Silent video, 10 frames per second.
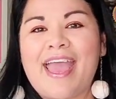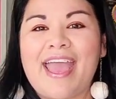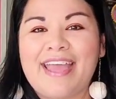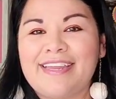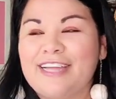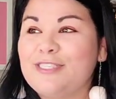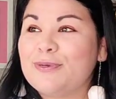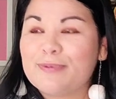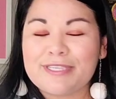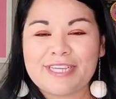And I
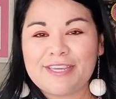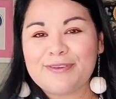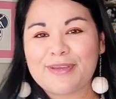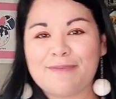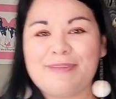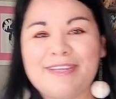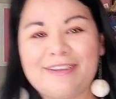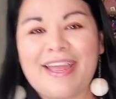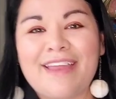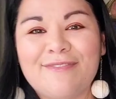do appreciate you coming
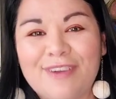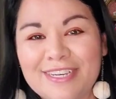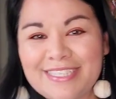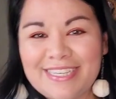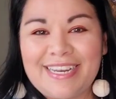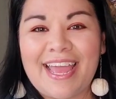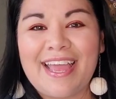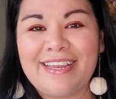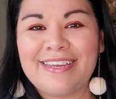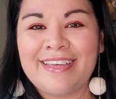here and watching
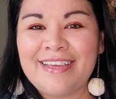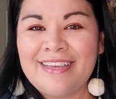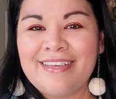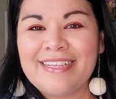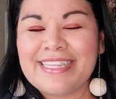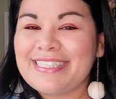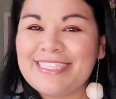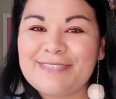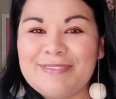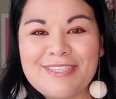and
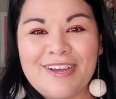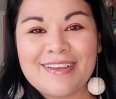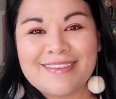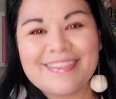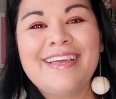listening to me talk.